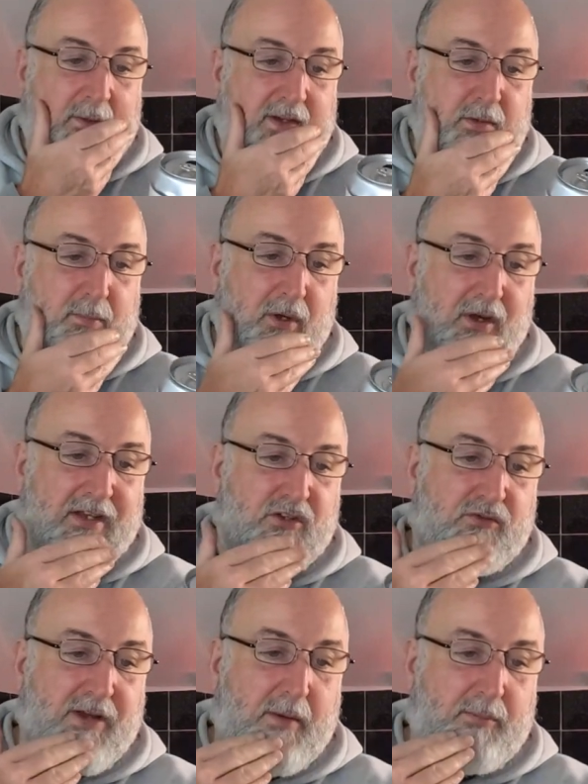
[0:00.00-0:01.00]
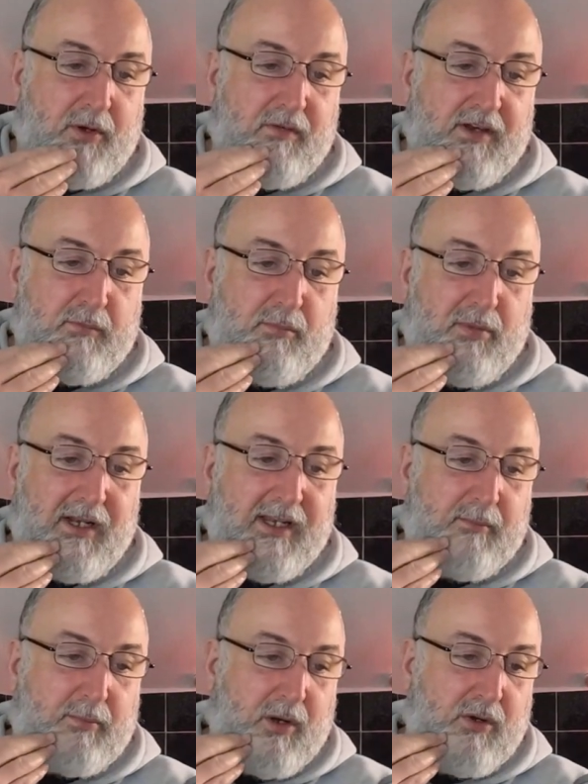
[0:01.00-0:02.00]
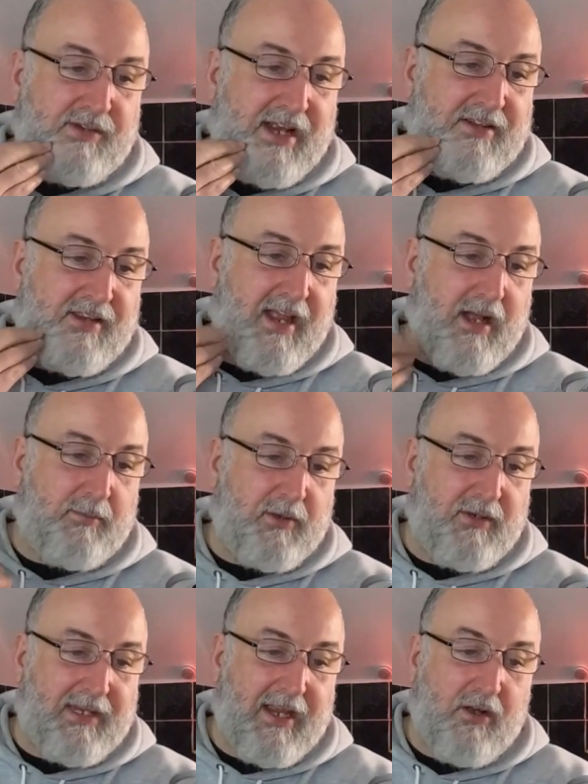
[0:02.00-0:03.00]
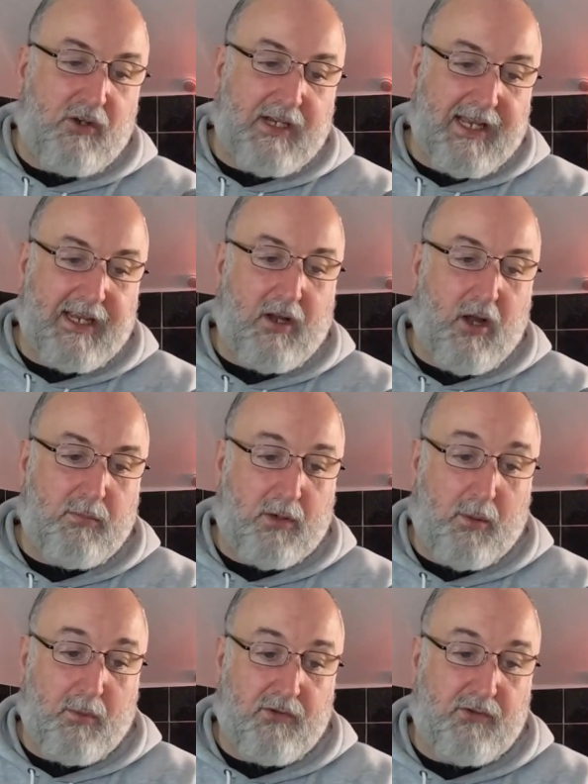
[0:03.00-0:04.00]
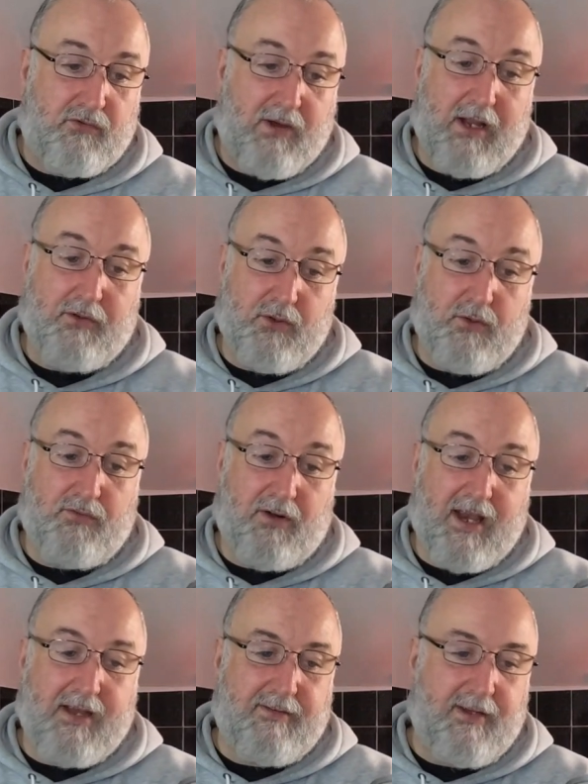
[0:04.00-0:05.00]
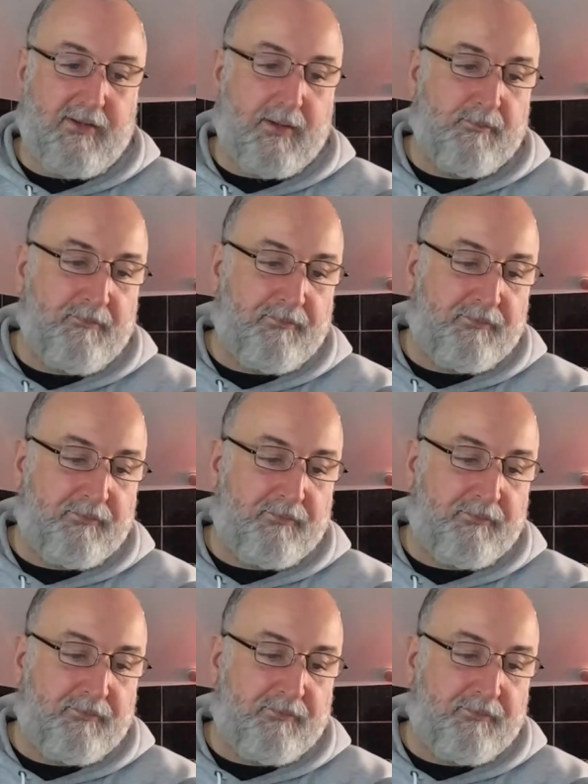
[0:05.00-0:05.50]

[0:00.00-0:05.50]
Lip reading: We're supporting Stroud Brewery's brilliant project to help UK organic hop growers trial new varieties.